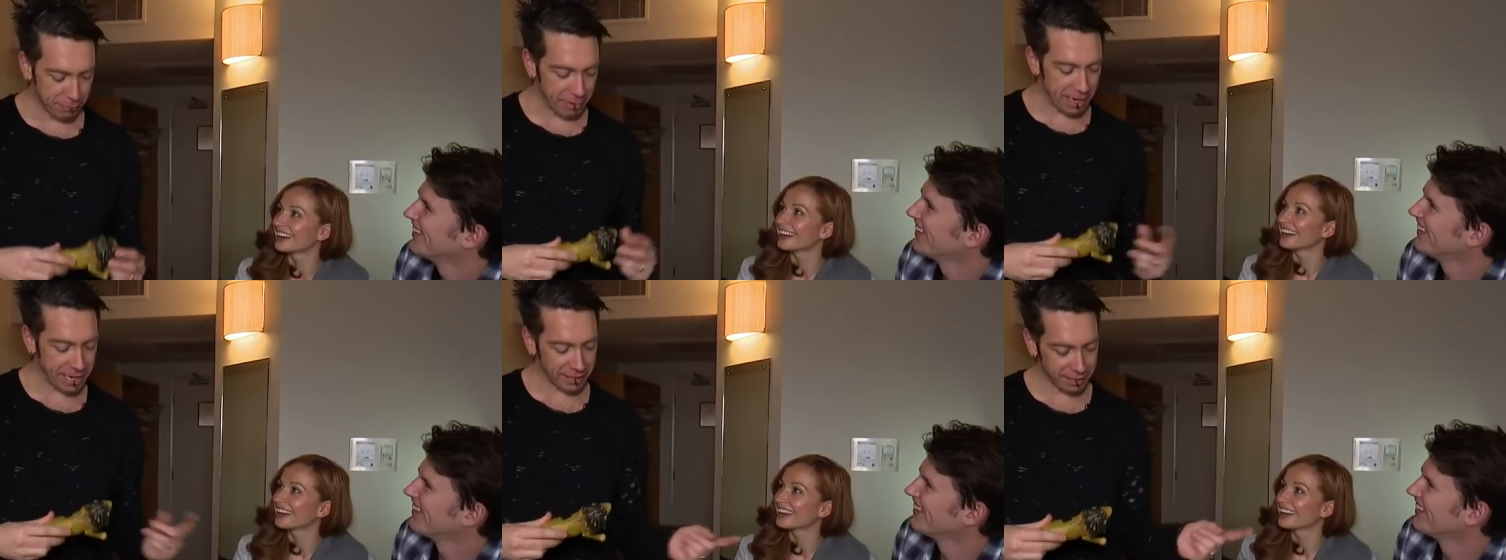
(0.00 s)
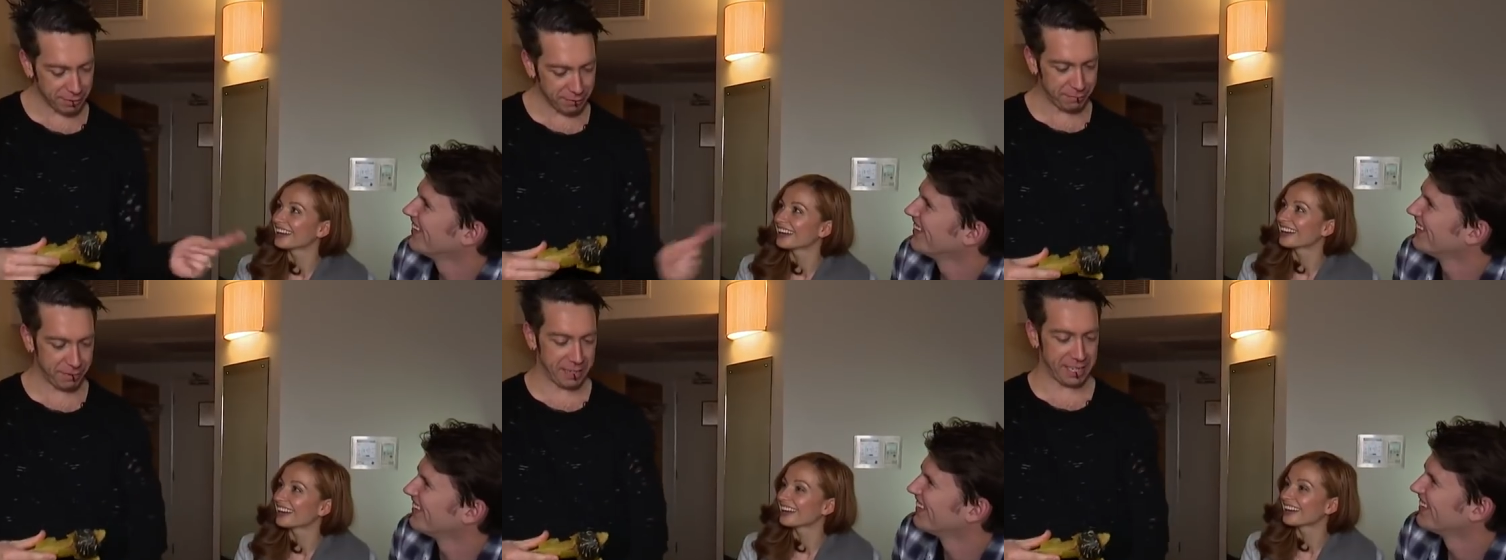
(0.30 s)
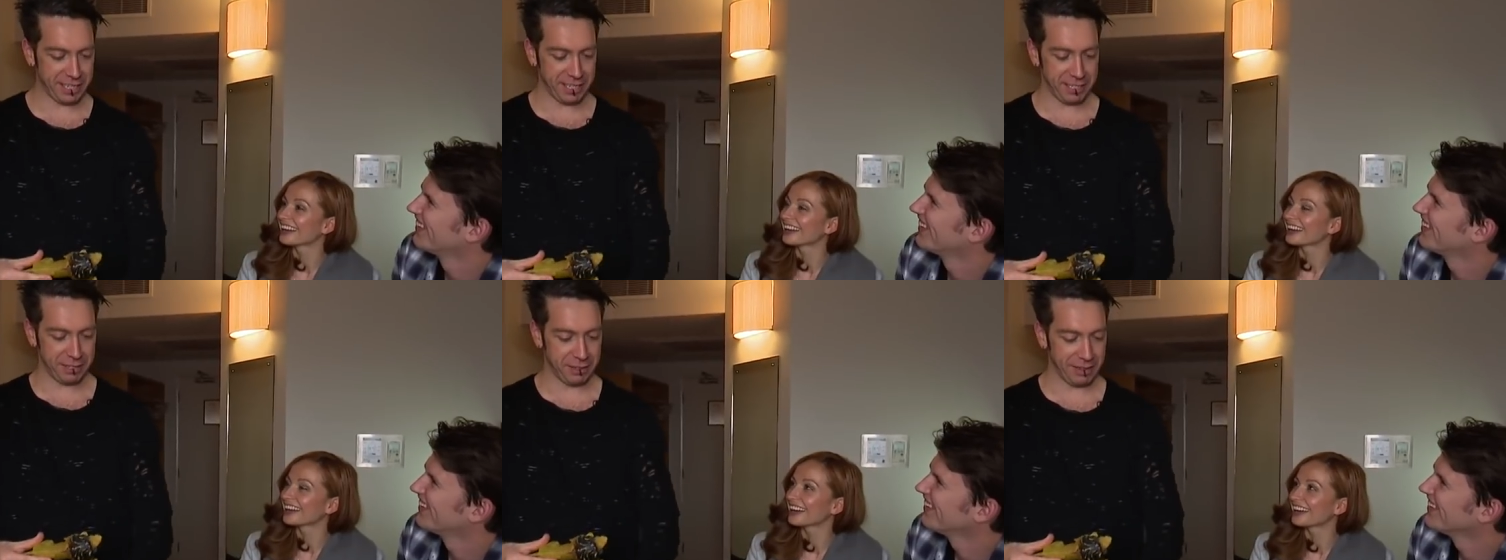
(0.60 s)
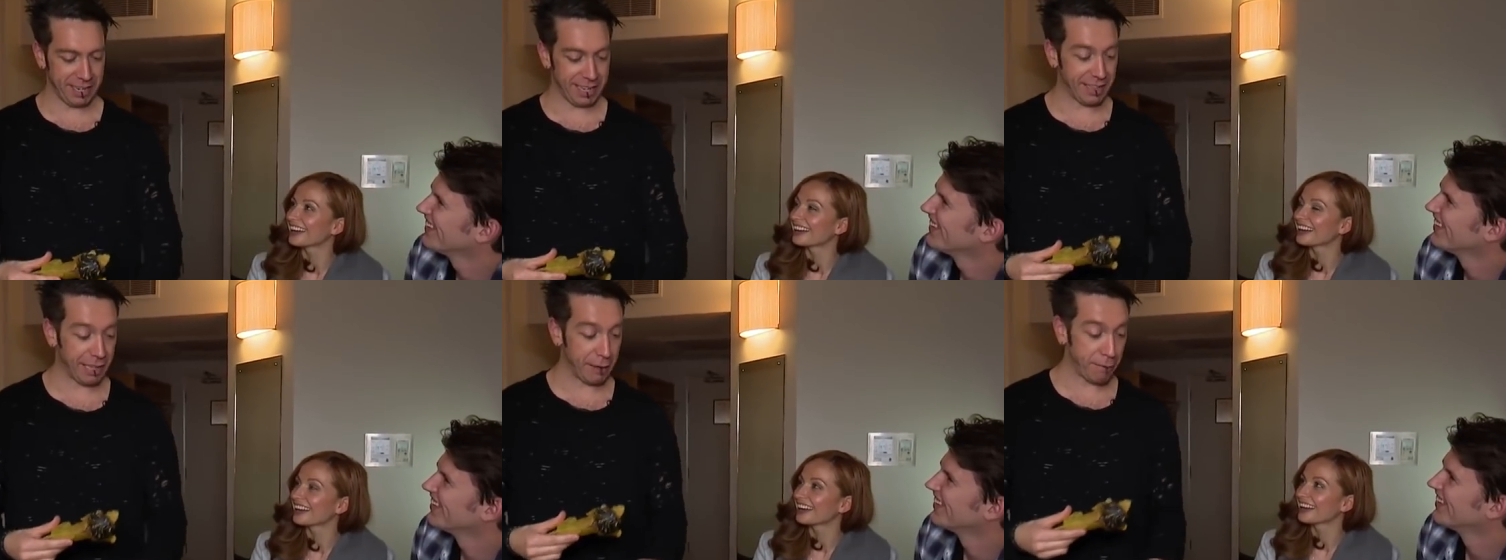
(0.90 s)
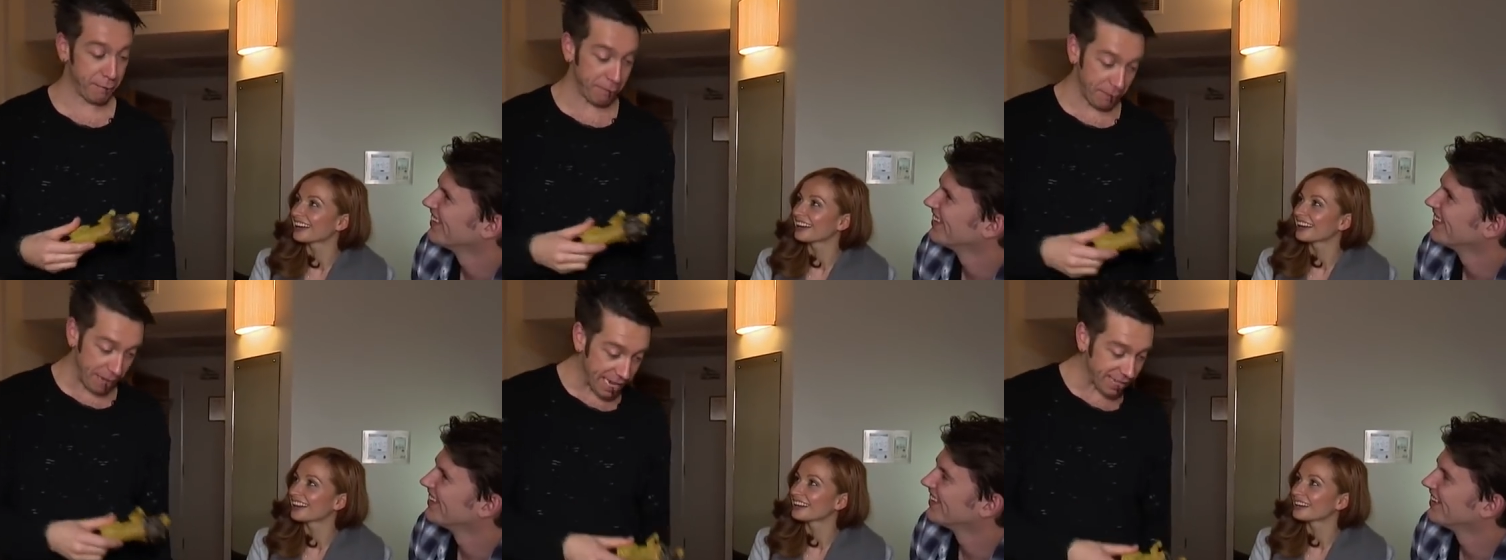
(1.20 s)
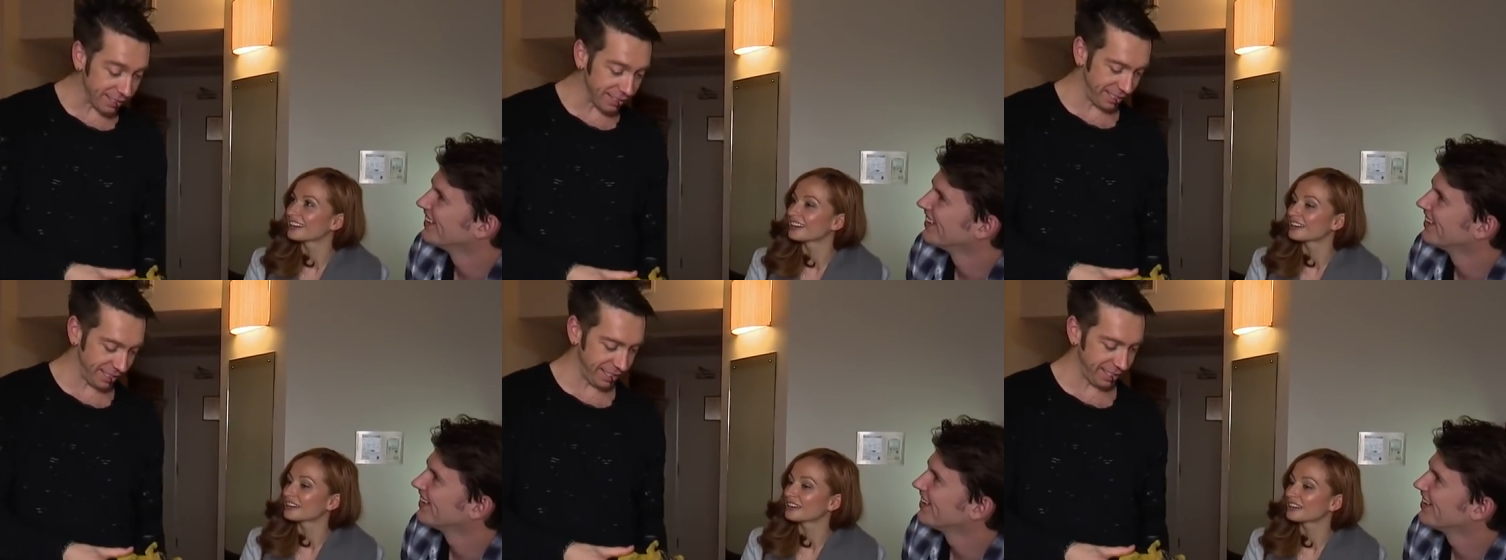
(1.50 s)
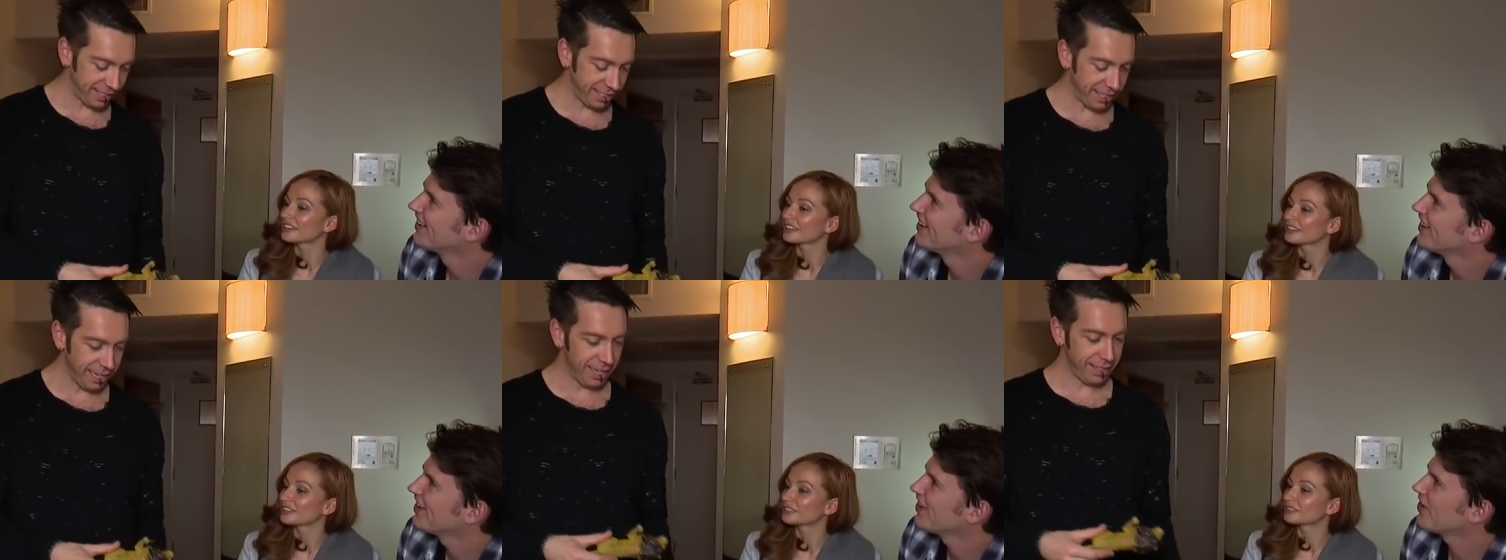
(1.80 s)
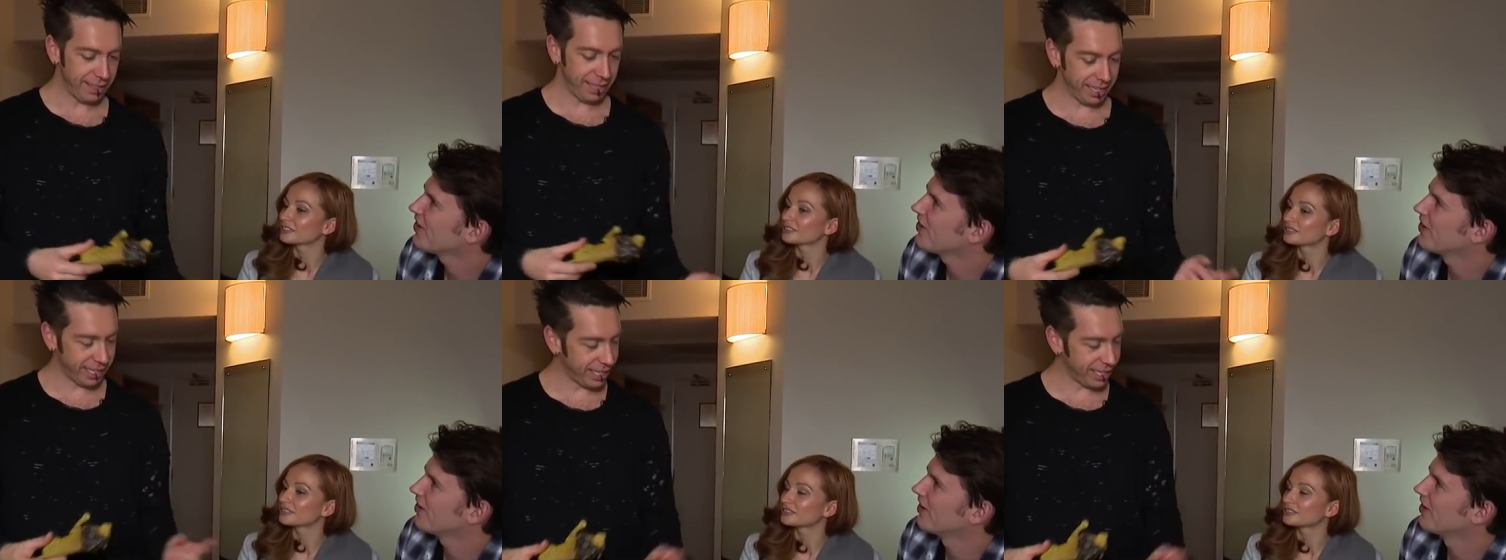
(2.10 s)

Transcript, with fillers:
Speaker 1: rang the venue and they found it. Oh. They